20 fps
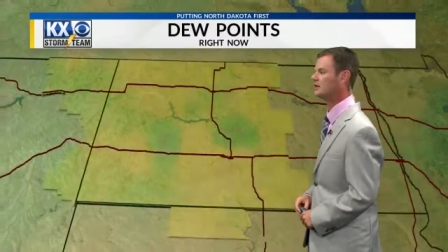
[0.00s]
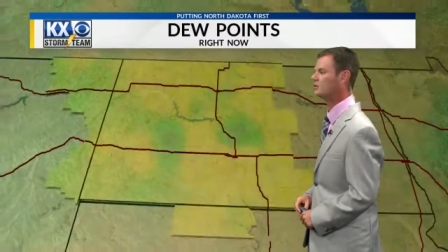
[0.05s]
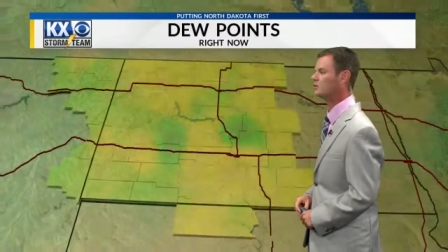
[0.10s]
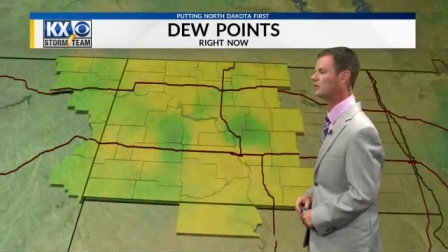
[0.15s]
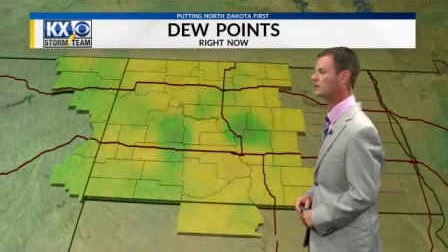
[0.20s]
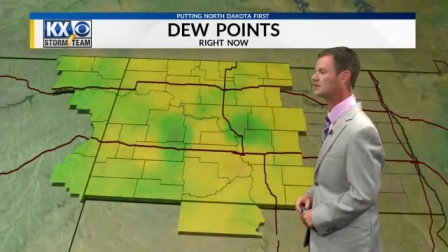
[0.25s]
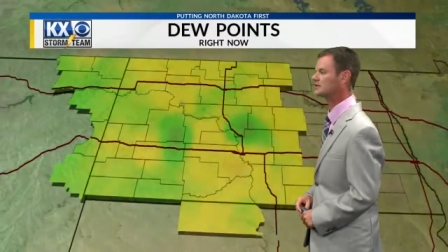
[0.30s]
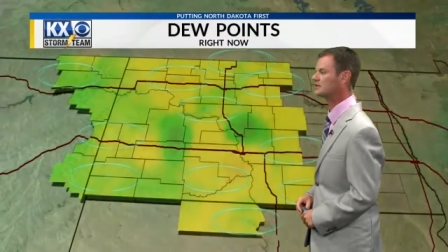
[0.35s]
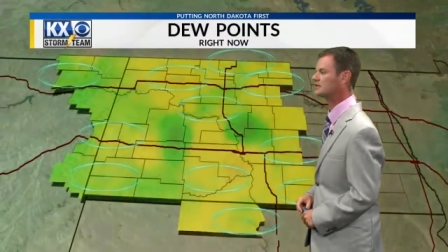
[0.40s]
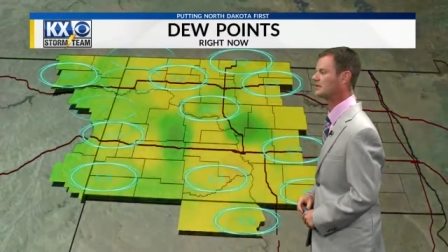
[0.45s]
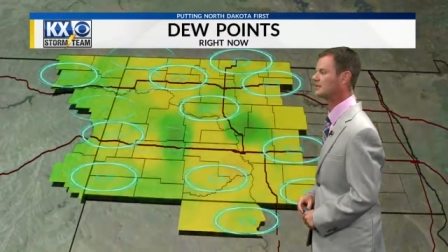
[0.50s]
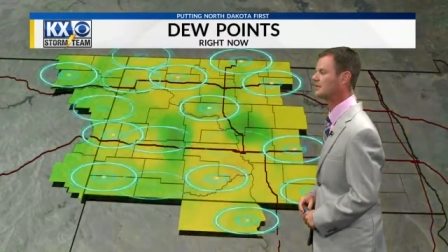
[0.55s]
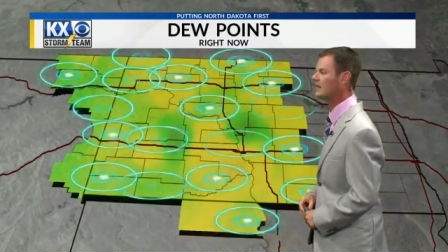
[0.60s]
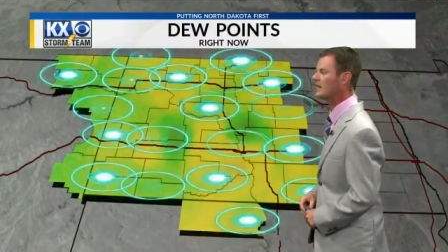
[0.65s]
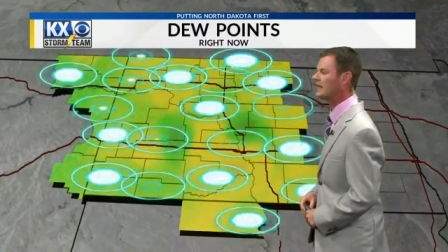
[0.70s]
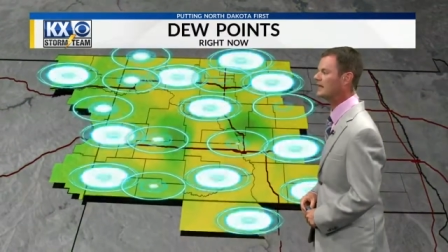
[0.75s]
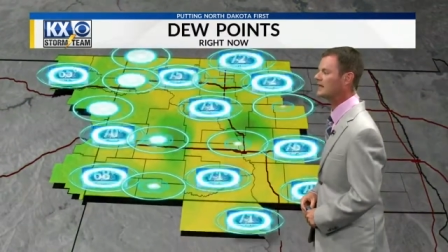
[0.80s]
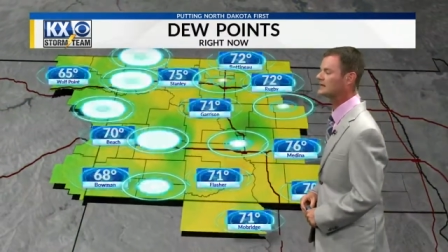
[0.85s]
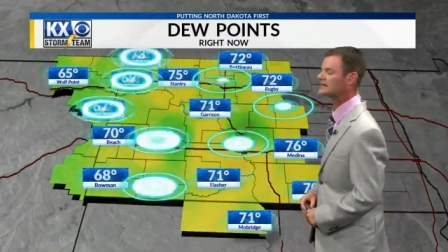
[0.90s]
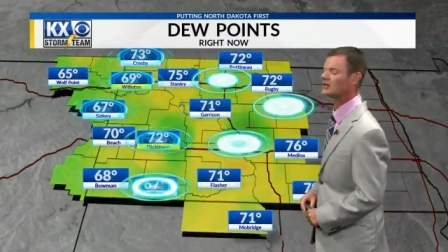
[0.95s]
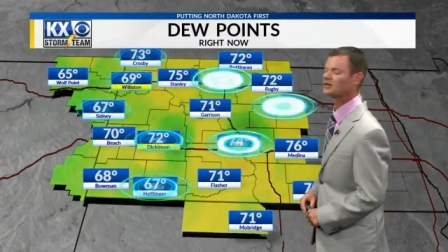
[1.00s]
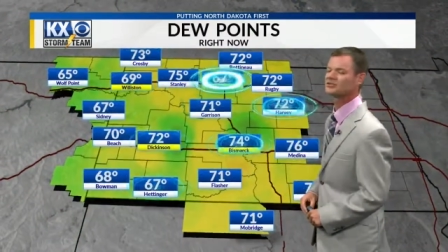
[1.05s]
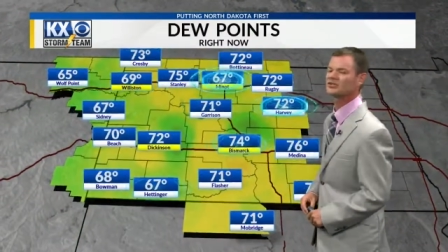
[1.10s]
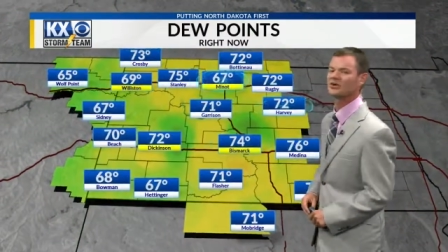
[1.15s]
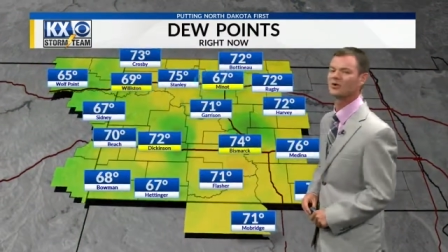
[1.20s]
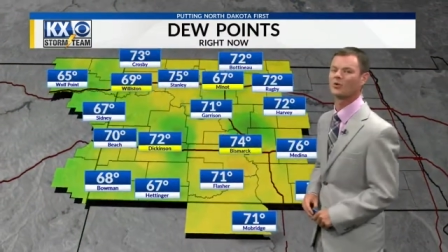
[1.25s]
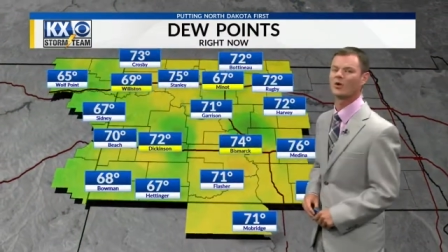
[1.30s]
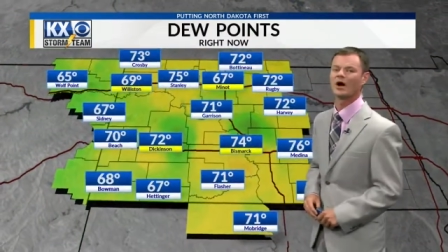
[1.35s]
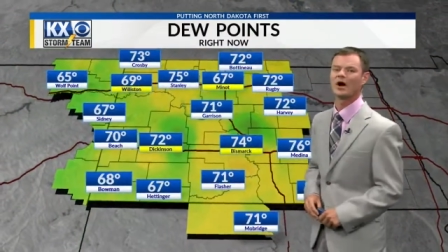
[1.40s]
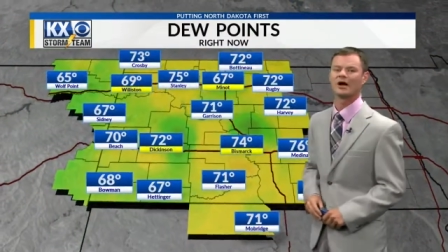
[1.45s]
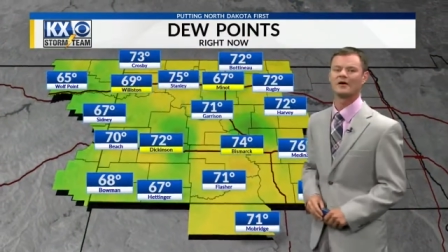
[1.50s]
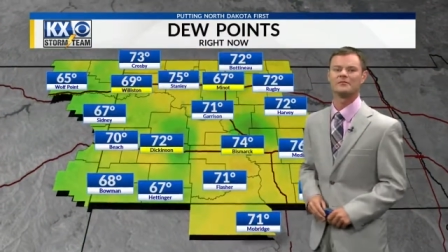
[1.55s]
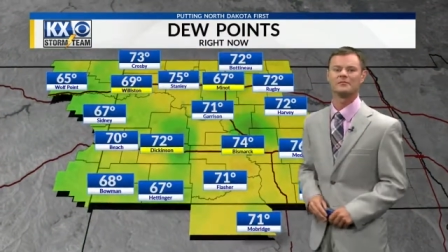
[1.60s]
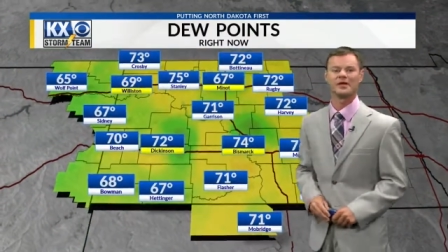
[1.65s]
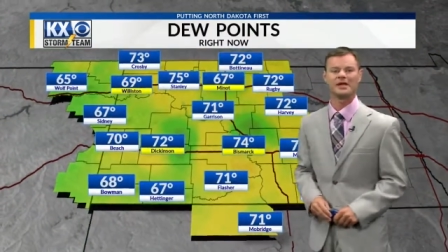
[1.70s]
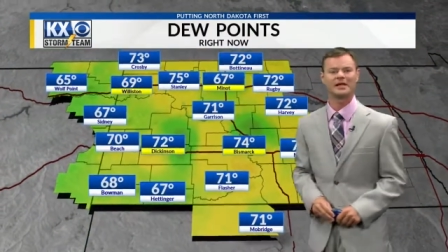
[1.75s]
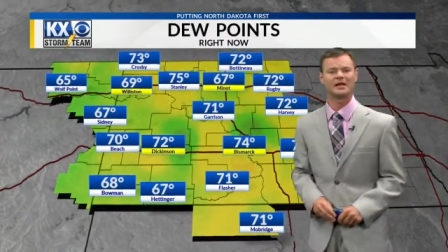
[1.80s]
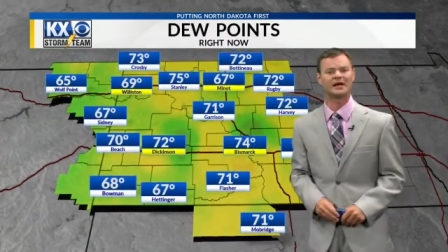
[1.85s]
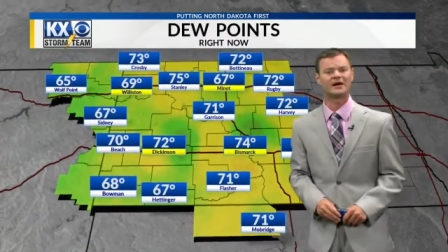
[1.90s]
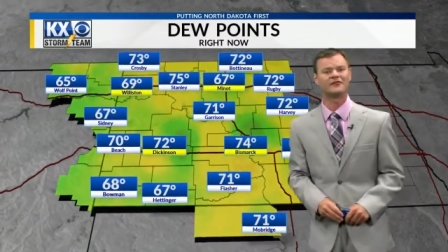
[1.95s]
Williston. It's also
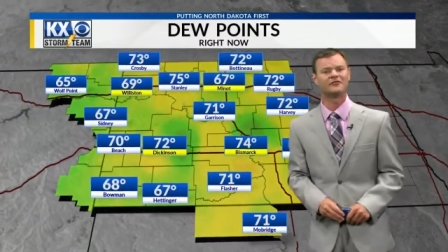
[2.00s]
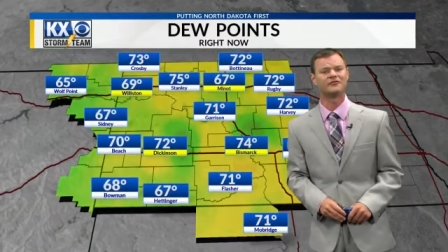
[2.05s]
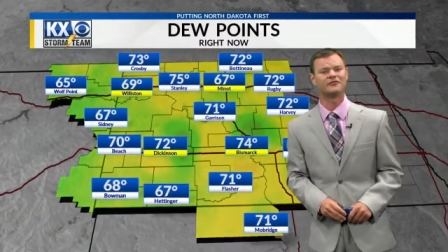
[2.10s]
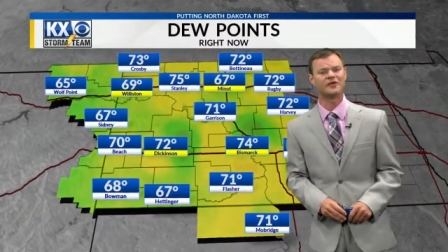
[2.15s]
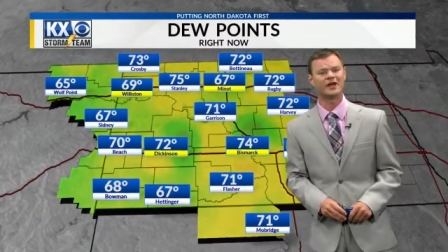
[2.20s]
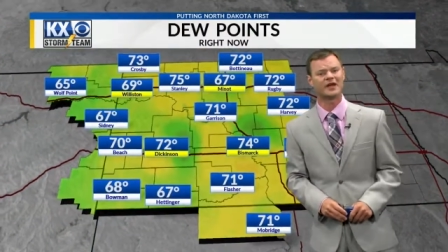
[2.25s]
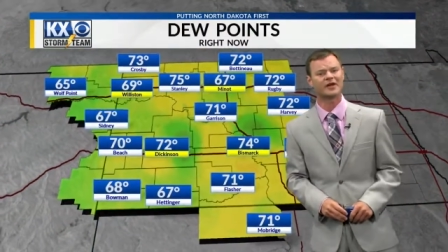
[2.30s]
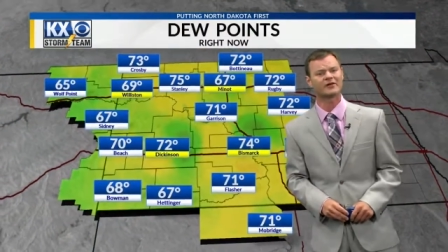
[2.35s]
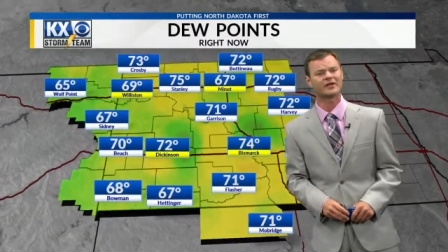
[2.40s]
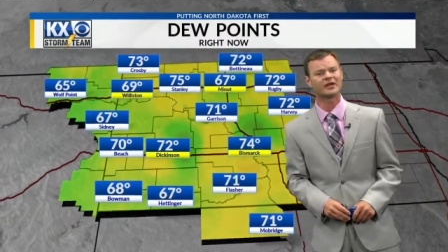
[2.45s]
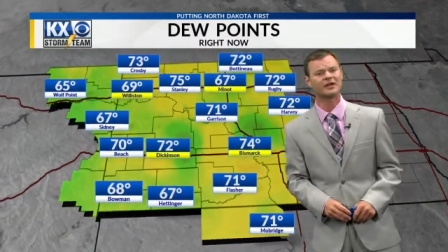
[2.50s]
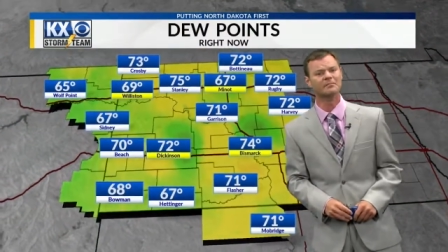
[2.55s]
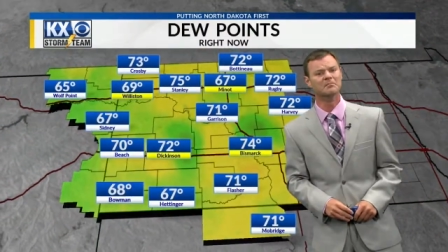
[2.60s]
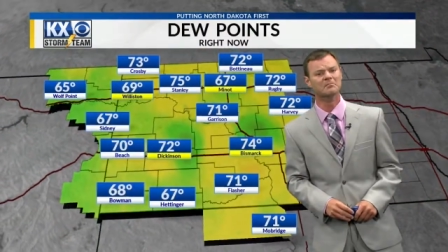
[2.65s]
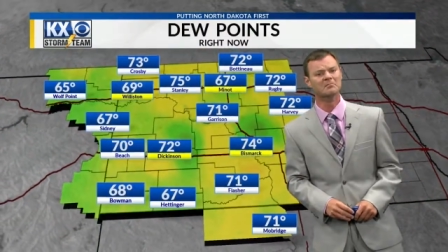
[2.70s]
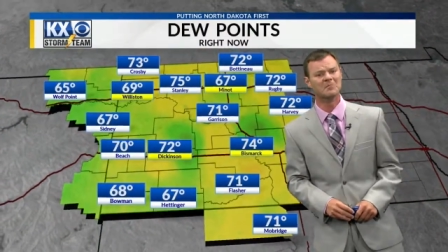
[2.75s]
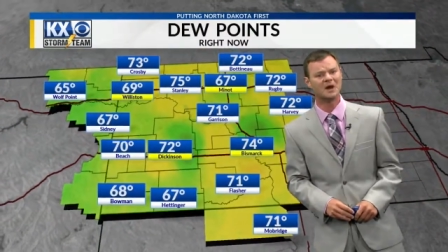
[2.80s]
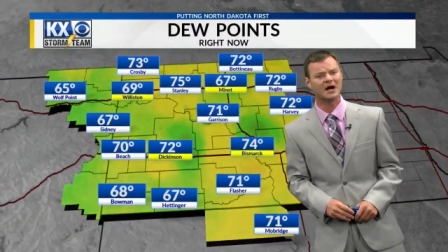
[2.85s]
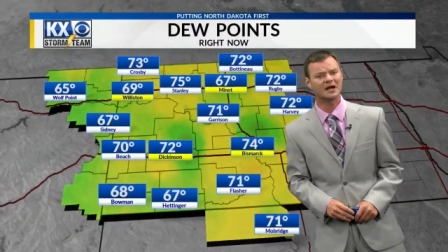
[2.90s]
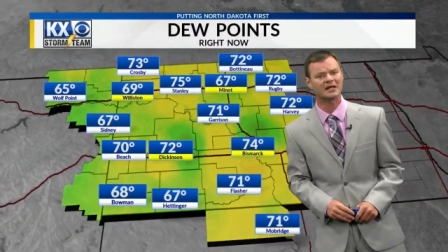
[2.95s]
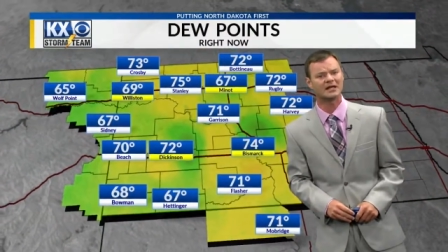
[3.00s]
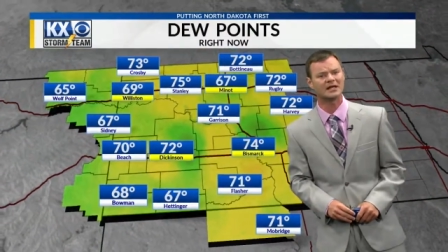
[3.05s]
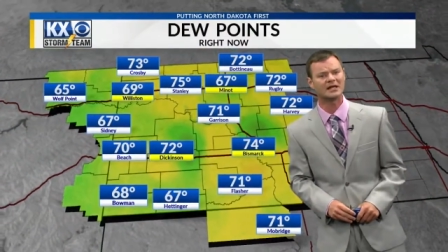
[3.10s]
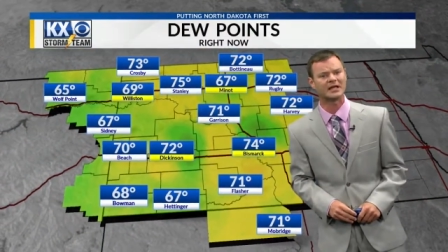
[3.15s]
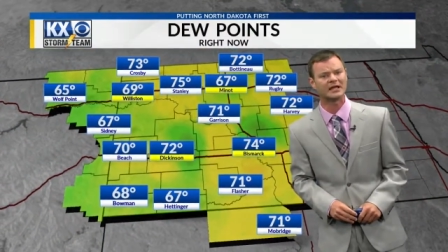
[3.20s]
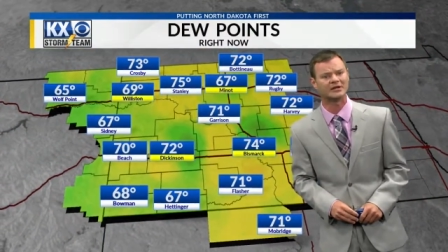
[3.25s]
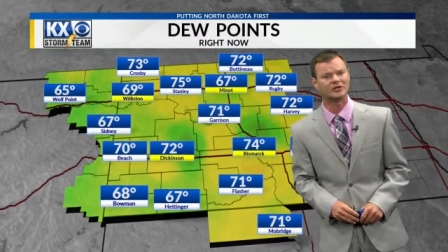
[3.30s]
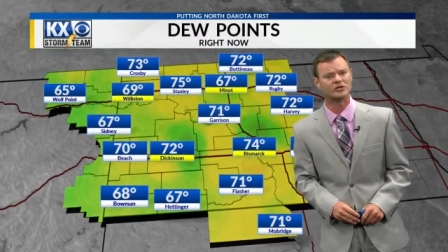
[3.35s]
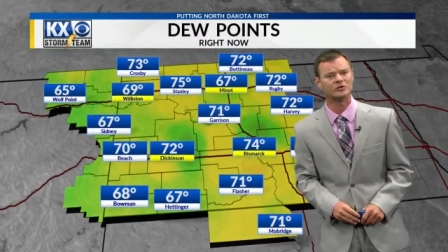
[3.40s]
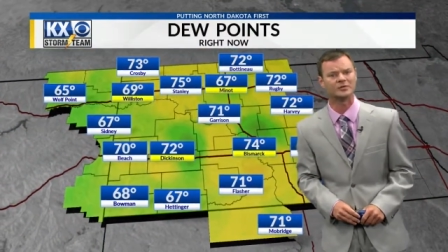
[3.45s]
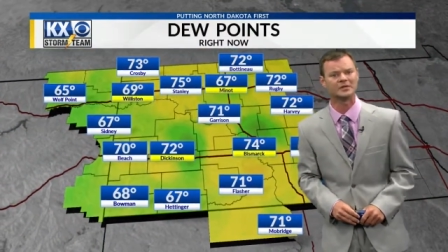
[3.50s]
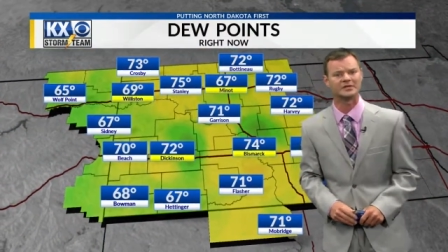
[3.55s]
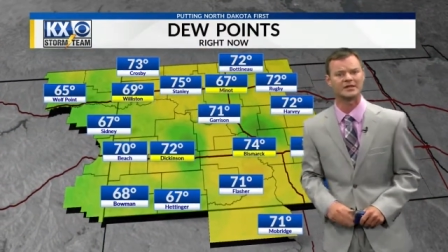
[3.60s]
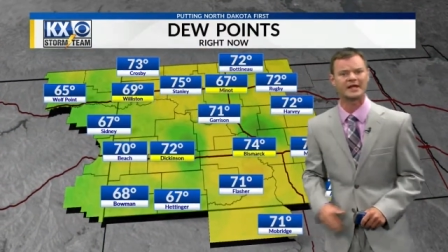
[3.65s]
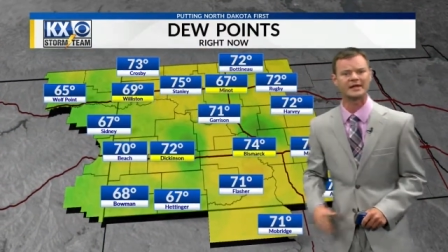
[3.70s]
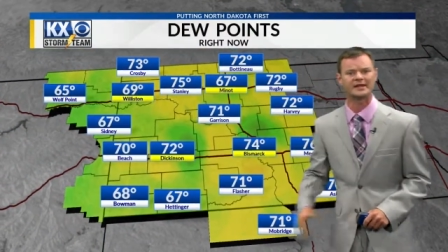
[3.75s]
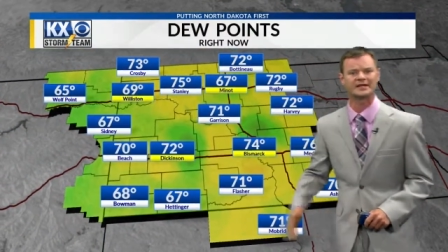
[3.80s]
been a very muggy and humid day,